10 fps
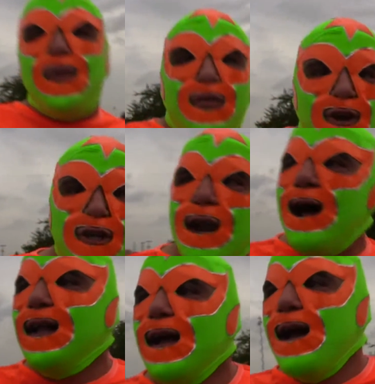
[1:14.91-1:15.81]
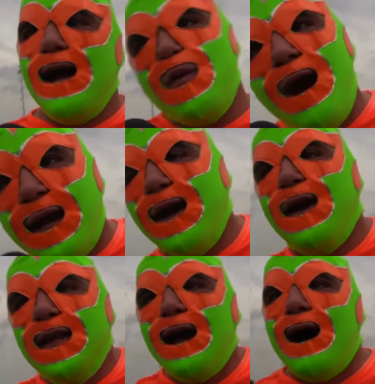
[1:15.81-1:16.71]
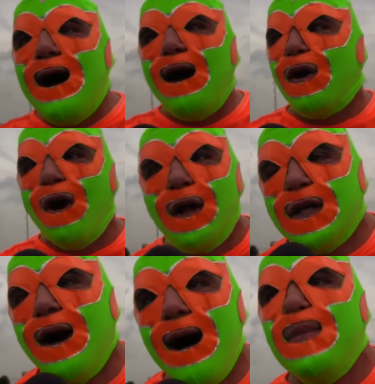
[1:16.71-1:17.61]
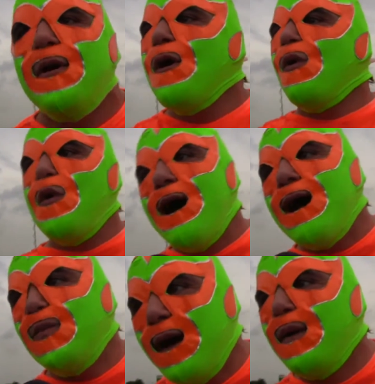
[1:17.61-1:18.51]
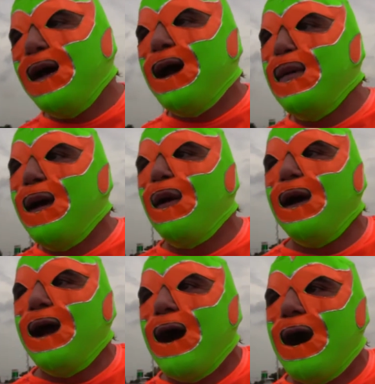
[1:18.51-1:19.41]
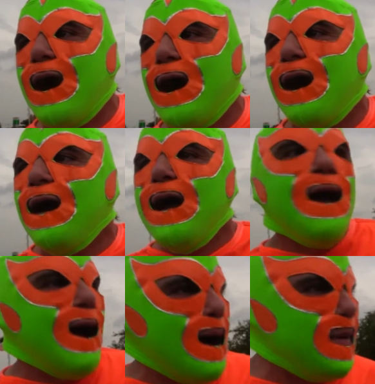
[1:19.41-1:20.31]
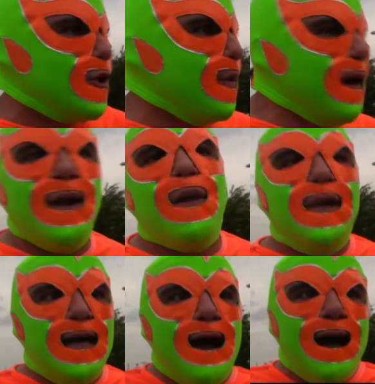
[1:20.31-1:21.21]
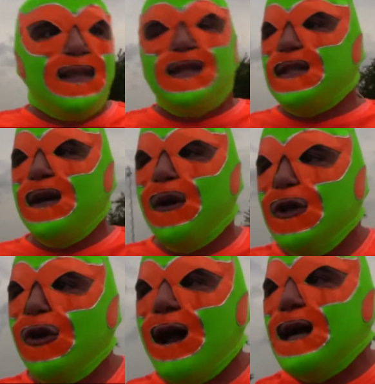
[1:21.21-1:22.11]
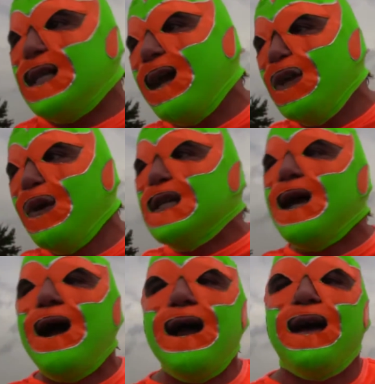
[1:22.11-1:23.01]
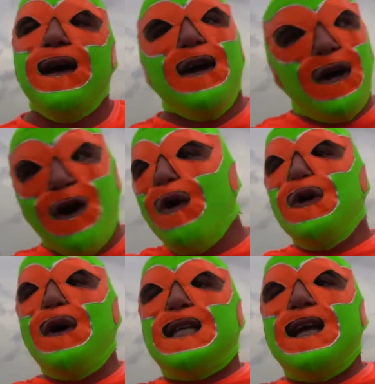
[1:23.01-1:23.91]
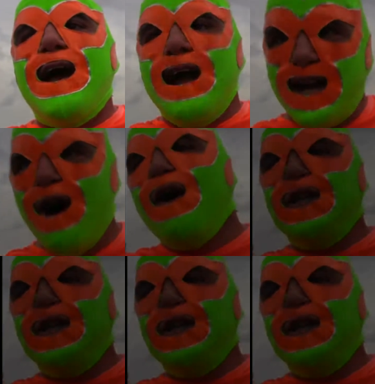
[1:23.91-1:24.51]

professional and we are here in the Gold Cup. We are very, very uh, happy to be here with the Team Honduras and USA. Go USA, go